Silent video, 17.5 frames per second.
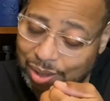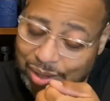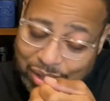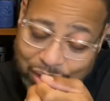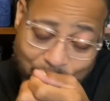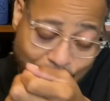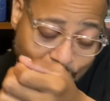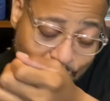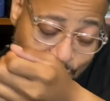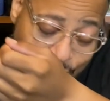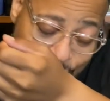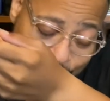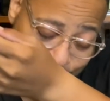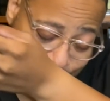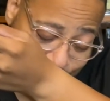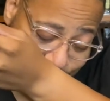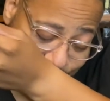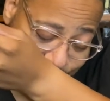strong.
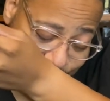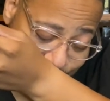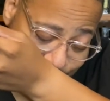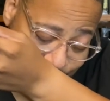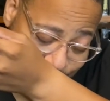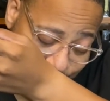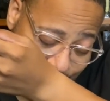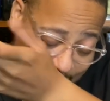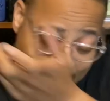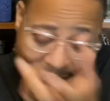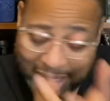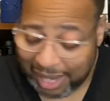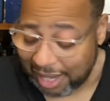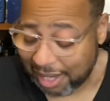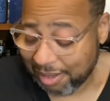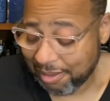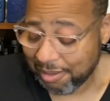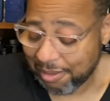I like
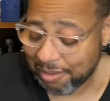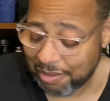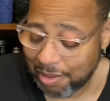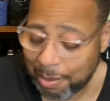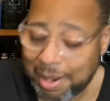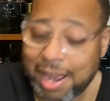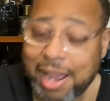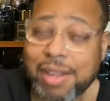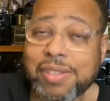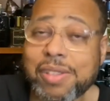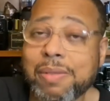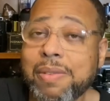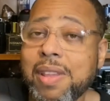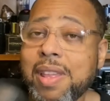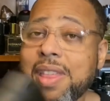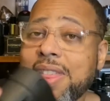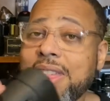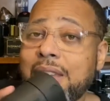it. From the house of
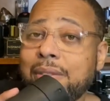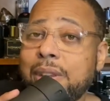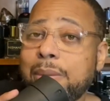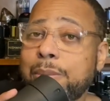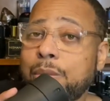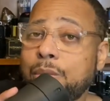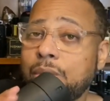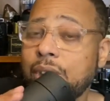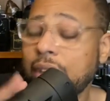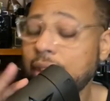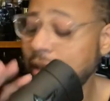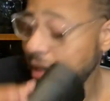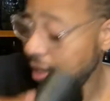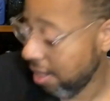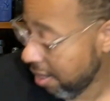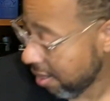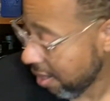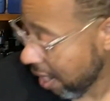Thierry Mugler,
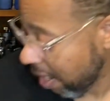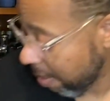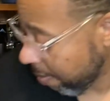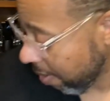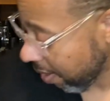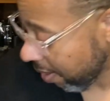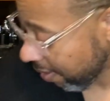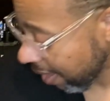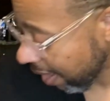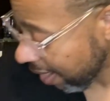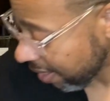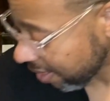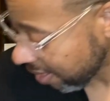it is Amen. That is